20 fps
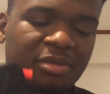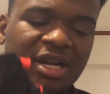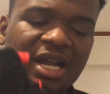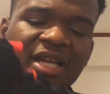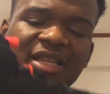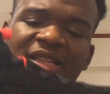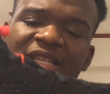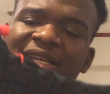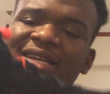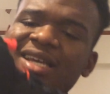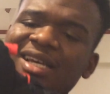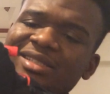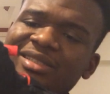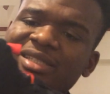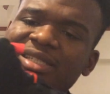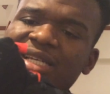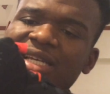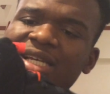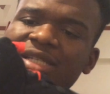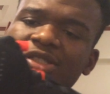But I think
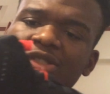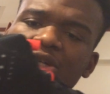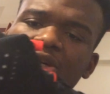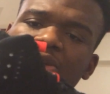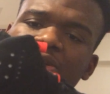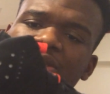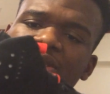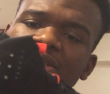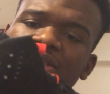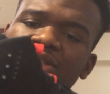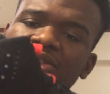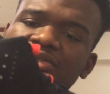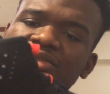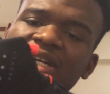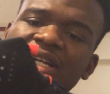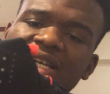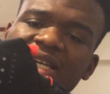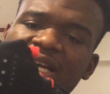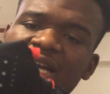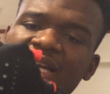as it gets older, the
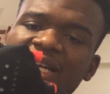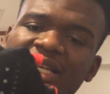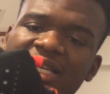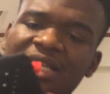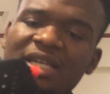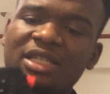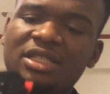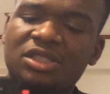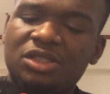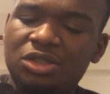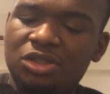red kind of gets